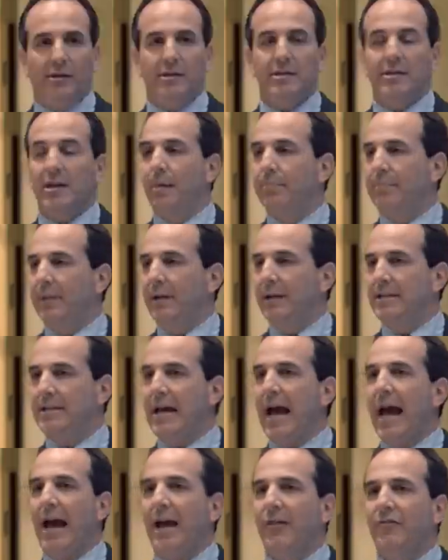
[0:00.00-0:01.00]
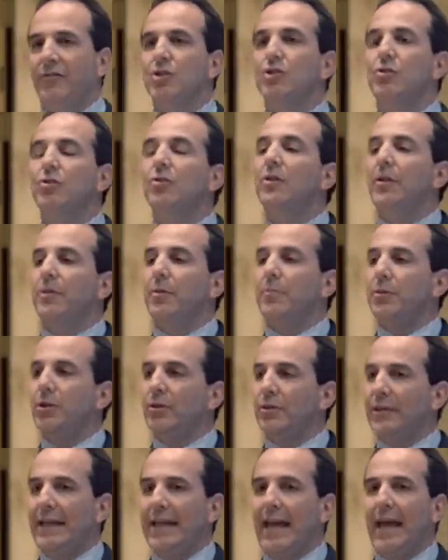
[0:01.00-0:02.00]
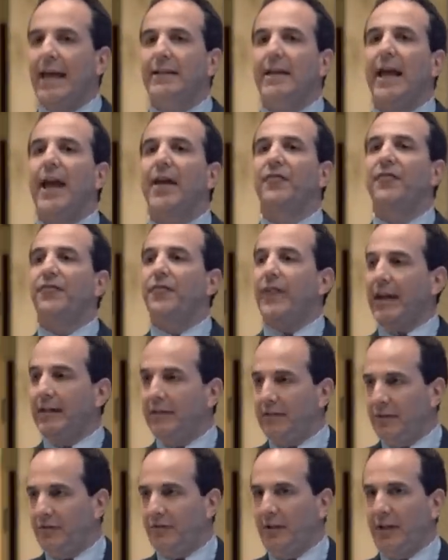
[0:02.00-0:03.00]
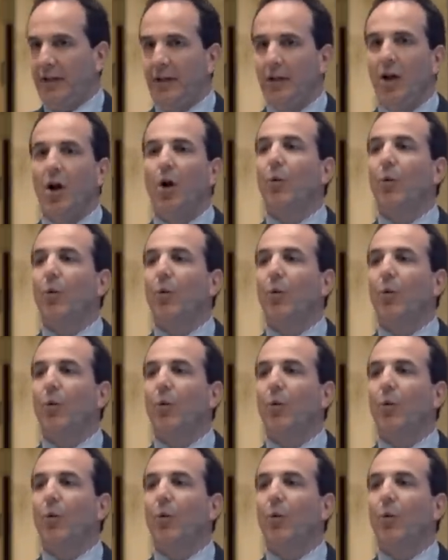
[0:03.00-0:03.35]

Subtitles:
these companies have is to communicate effectively